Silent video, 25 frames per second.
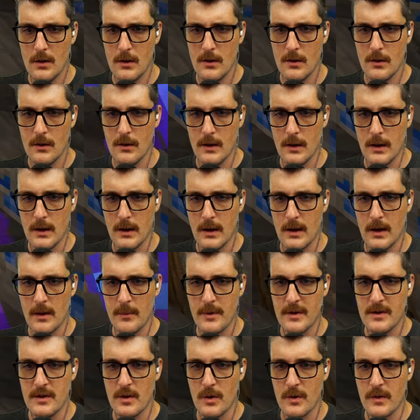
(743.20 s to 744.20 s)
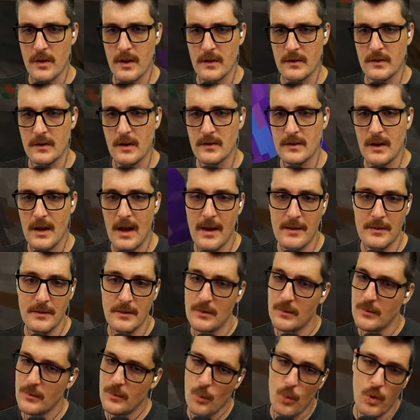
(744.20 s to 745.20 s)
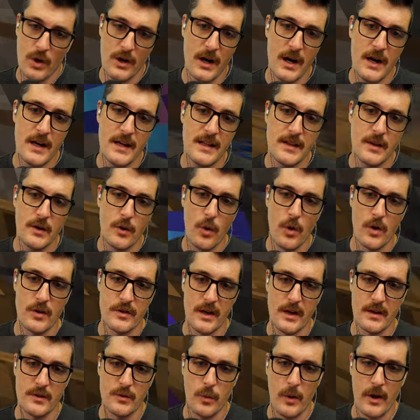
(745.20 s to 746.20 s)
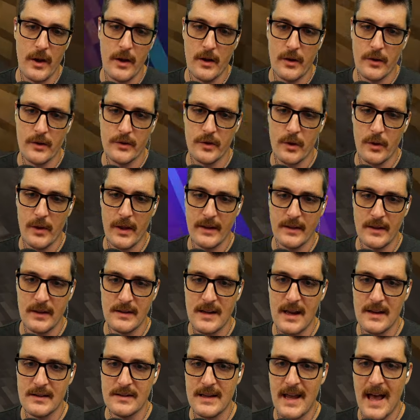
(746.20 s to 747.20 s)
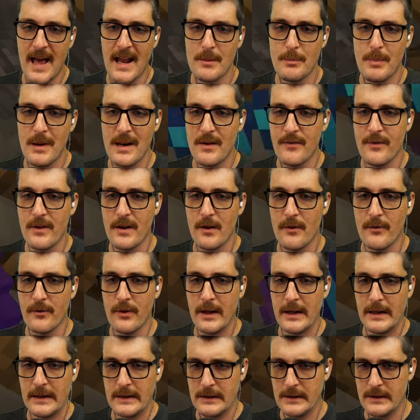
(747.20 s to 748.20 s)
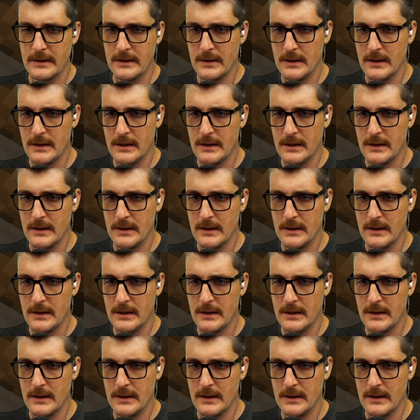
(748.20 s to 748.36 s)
Yeah, I've been doing this, because we're going to need the ores as well, so, like, this has the added benefit of, like,